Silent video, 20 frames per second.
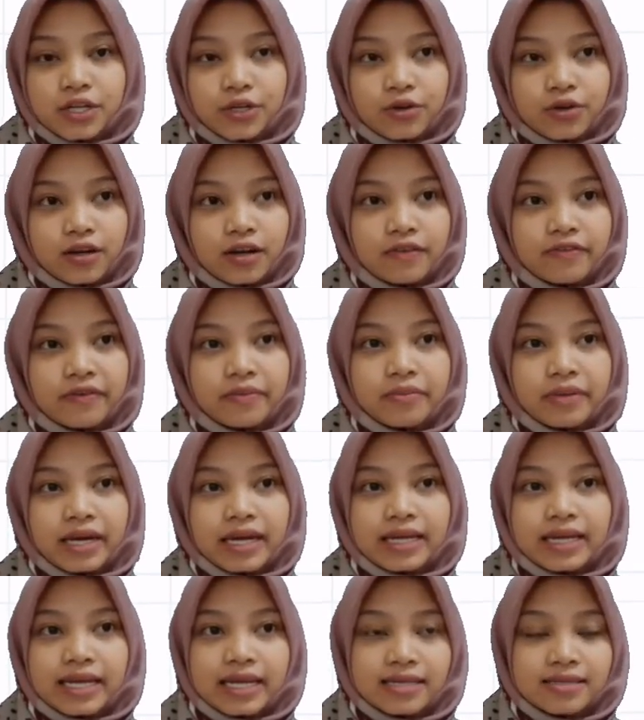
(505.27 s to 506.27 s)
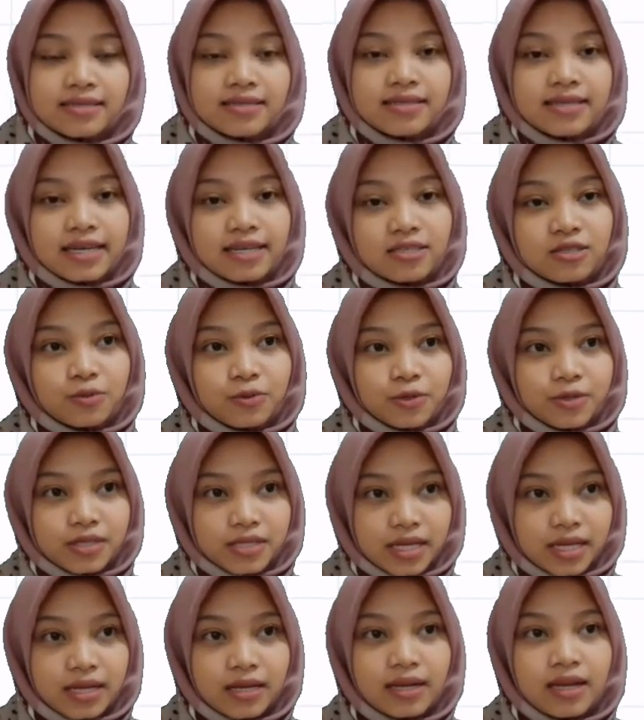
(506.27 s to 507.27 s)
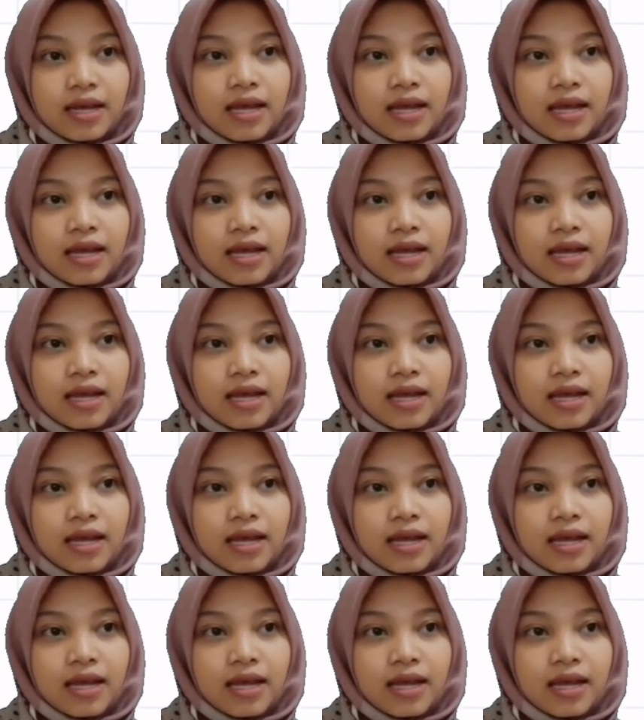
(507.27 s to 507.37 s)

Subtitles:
in your government is 6%